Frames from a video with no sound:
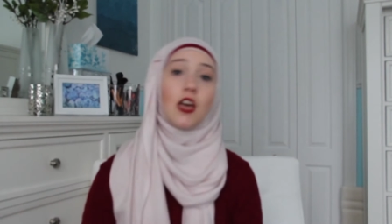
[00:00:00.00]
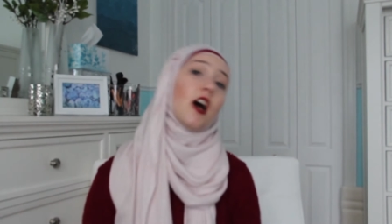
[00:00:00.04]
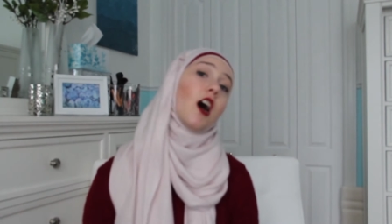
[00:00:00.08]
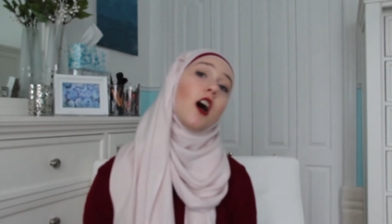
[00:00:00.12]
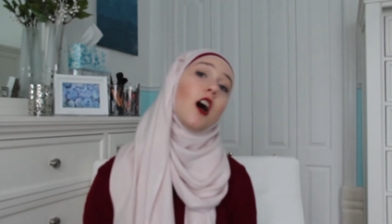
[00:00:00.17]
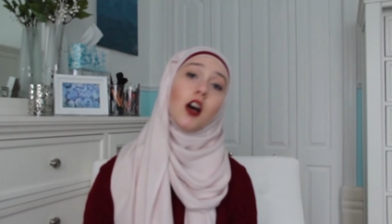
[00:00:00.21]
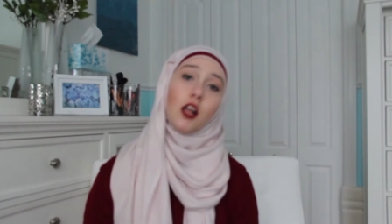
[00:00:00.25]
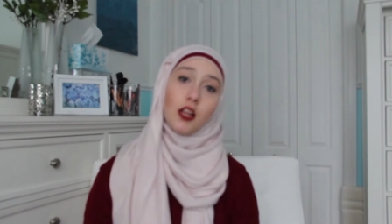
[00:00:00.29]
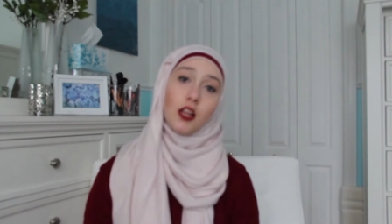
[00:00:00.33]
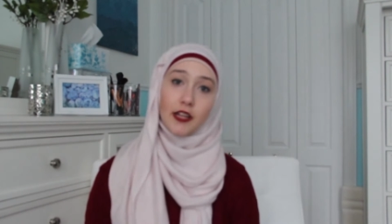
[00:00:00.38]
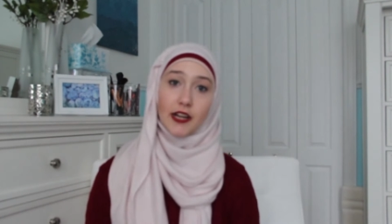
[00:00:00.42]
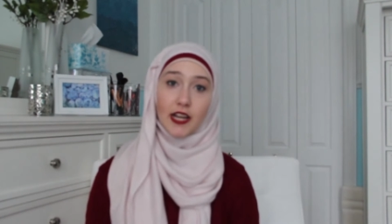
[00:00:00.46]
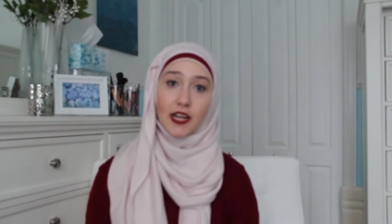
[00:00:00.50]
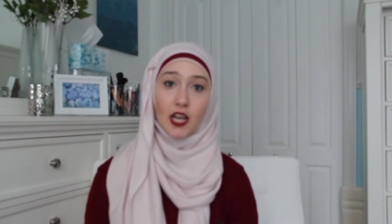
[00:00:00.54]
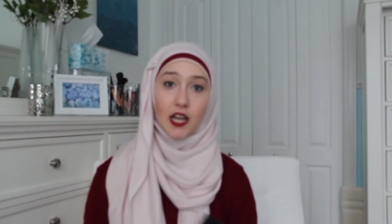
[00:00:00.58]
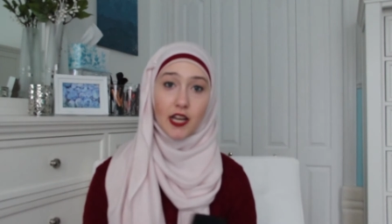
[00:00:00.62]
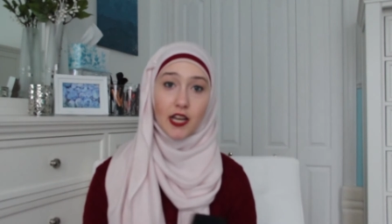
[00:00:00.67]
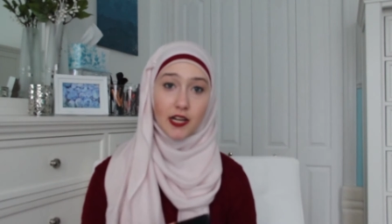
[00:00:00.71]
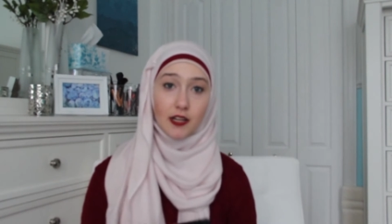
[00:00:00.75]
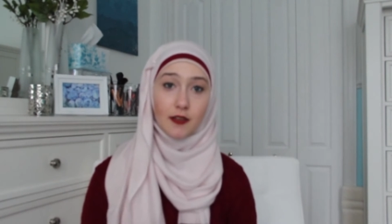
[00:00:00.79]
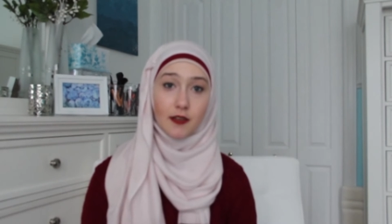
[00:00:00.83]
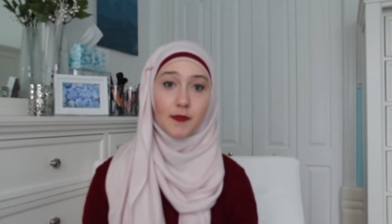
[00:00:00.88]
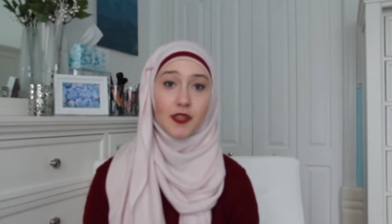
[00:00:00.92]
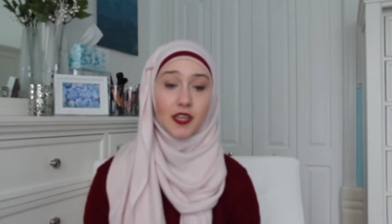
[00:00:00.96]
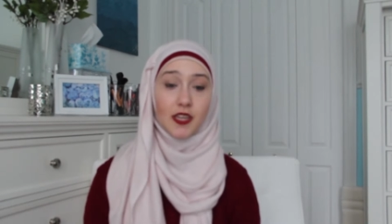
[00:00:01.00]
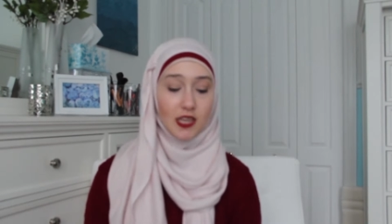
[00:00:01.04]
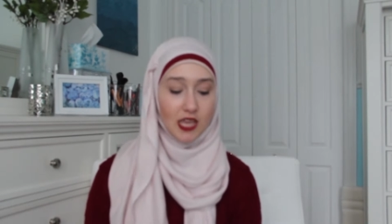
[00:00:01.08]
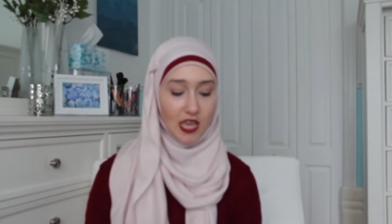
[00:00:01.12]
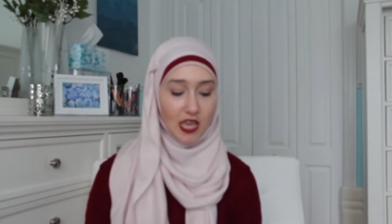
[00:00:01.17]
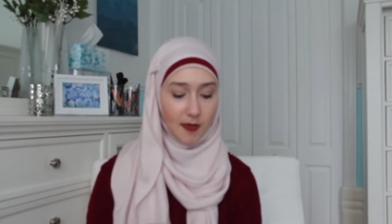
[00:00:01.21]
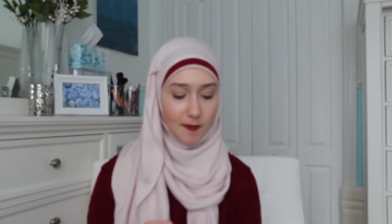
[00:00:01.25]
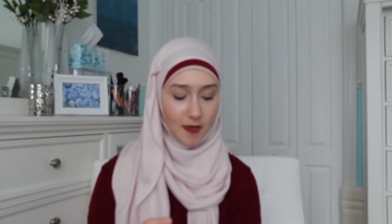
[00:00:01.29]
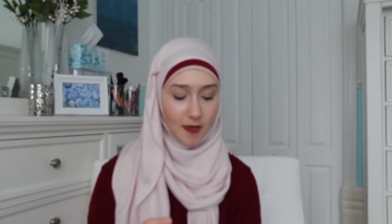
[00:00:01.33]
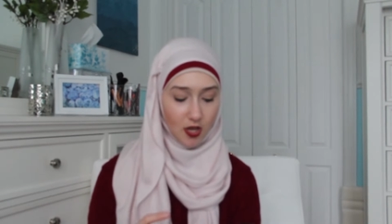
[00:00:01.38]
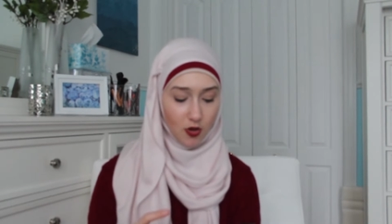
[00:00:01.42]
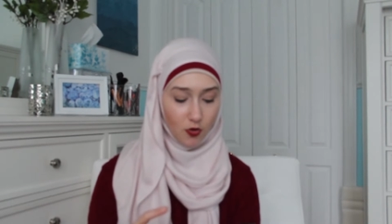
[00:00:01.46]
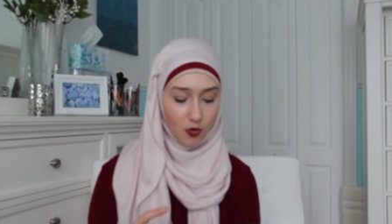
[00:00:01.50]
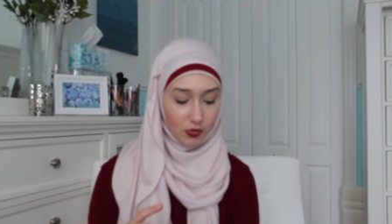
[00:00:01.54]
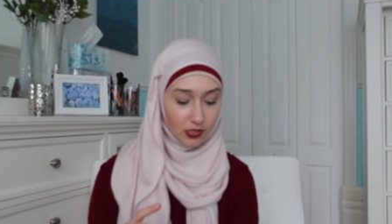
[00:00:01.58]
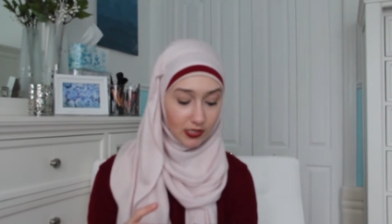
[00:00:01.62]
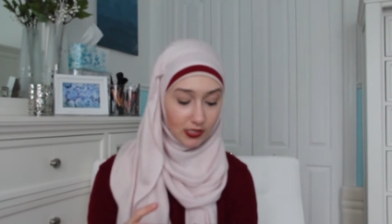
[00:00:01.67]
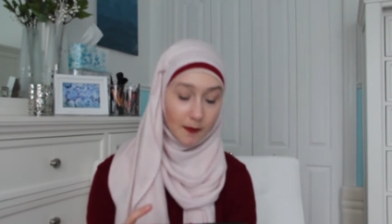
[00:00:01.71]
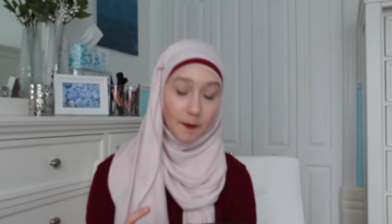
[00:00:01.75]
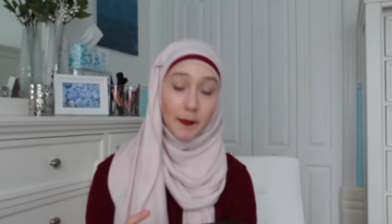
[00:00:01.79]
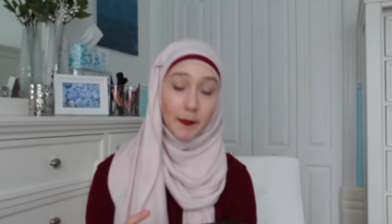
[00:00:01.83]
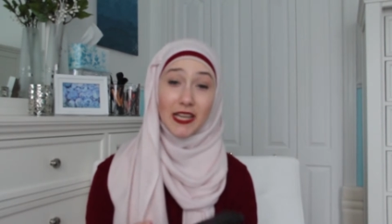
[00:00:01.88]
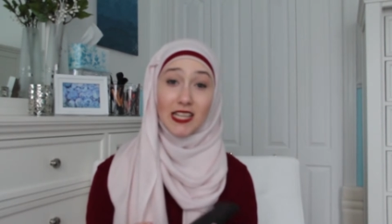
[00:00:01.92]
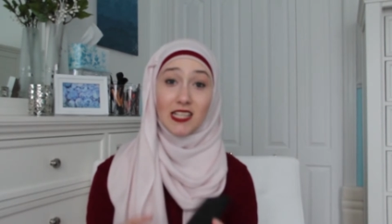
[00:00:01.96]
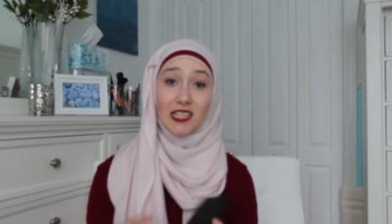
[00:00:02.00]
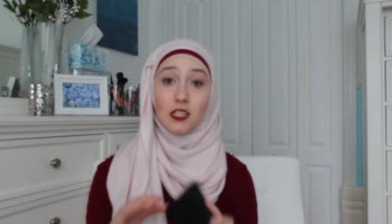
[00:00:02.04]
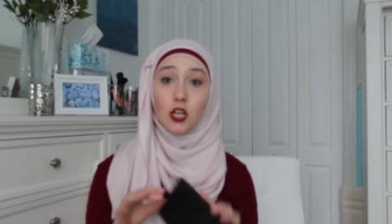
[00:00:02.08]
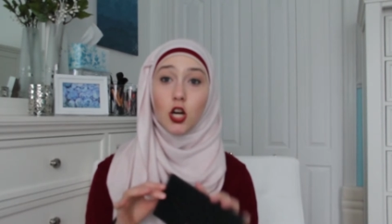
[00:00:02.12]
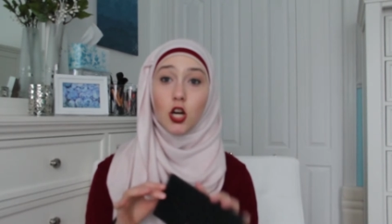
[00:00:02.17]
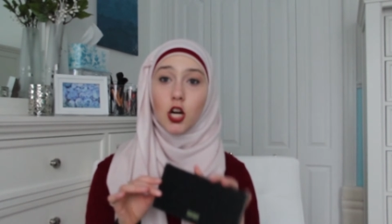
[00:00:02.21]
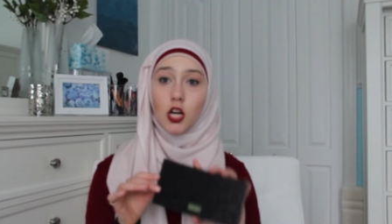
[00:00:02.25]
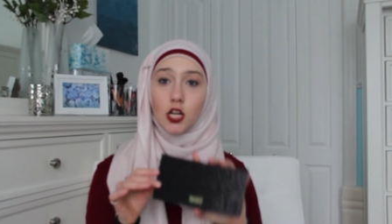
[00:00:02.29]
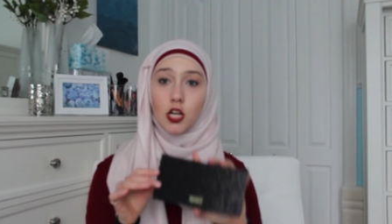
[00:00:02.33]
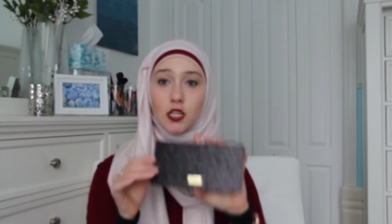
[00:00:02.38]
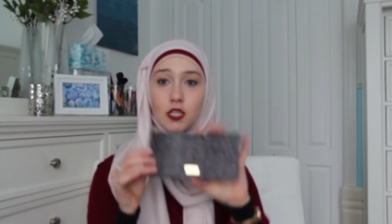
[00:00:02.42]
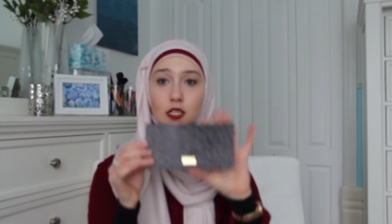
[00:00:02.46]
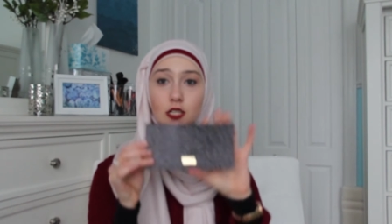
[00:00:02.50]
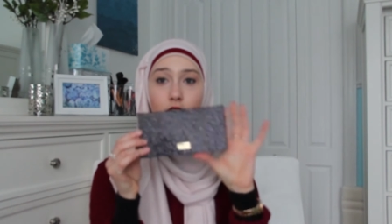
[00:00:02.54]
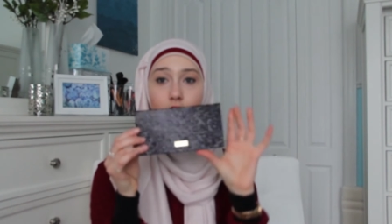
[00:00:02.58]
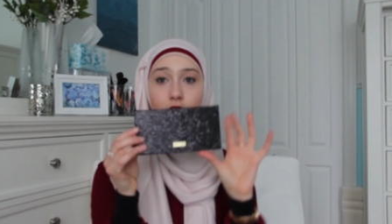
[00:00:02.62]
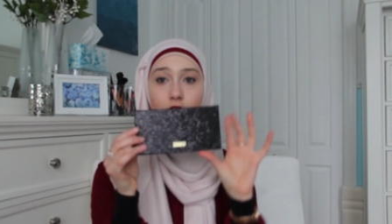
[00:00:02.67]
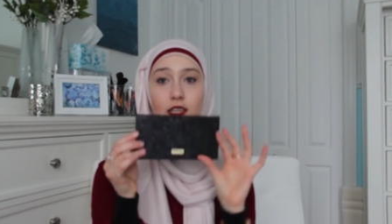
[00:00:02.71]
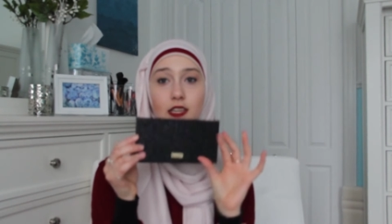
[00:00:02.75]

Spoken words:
a holiday item that came out by Tarte.